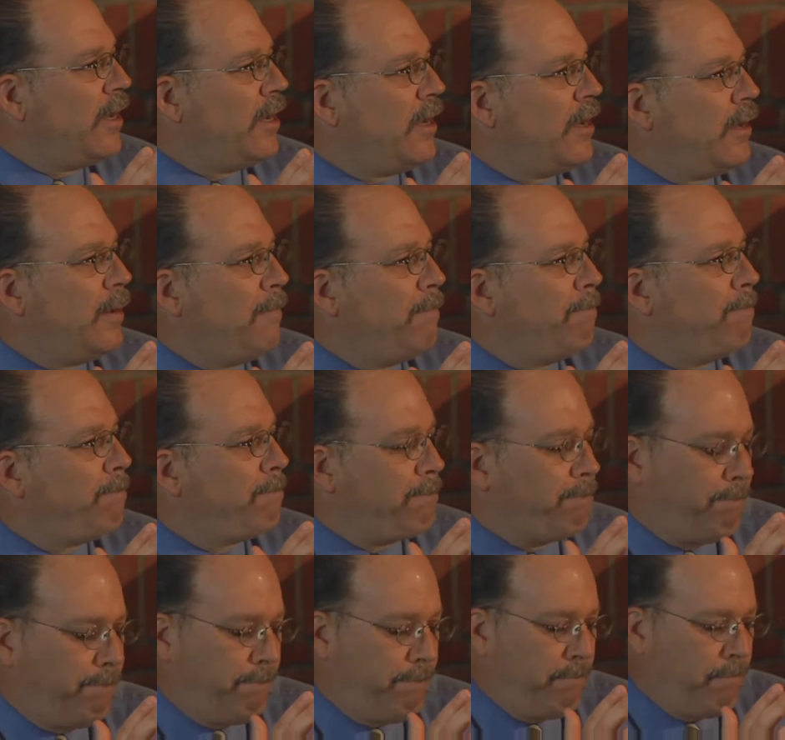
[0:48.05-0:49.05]

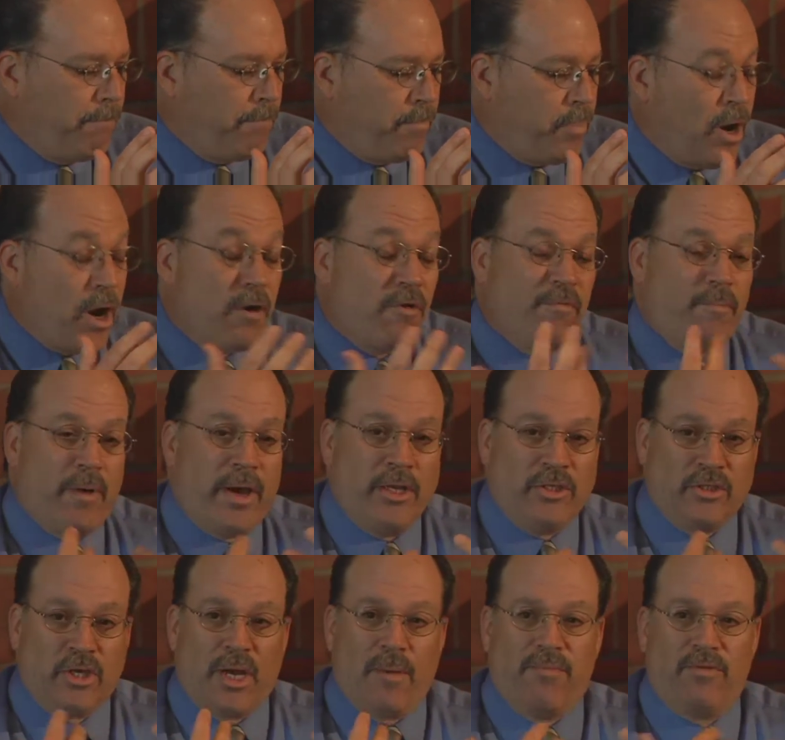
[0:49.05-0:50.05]
Part of my
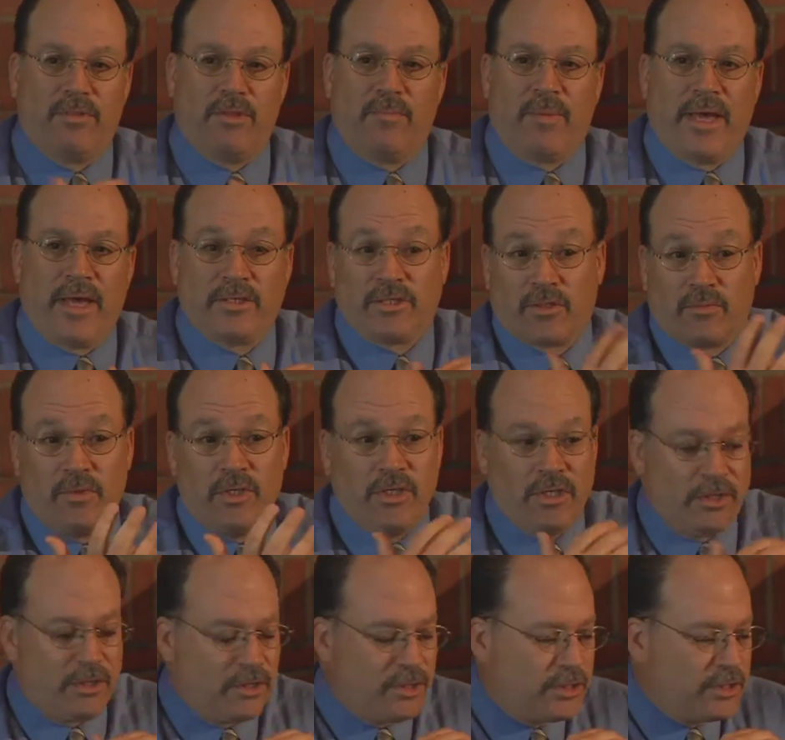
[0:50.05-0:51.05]
job for the past 3
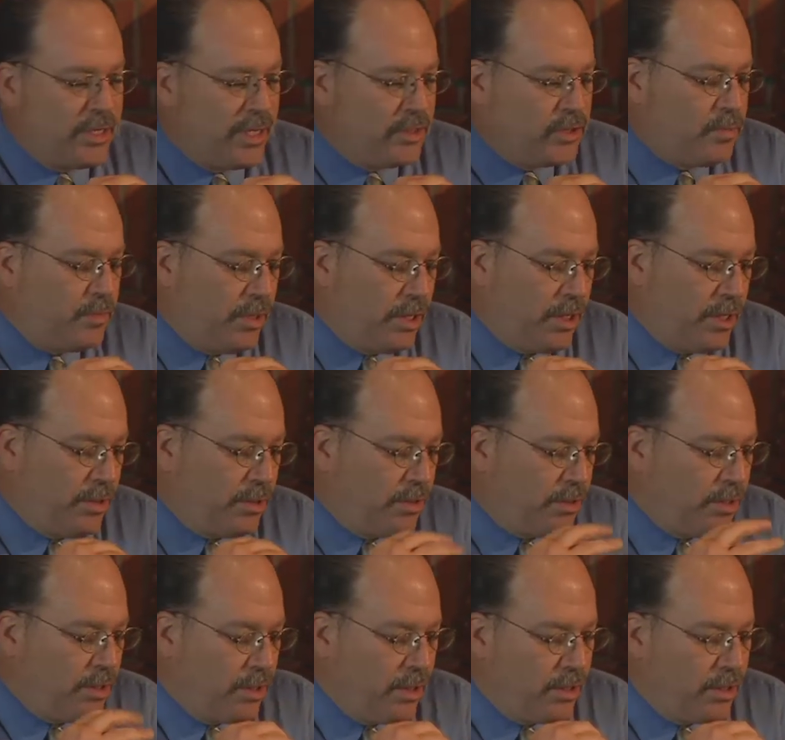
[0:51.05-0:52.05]
years has been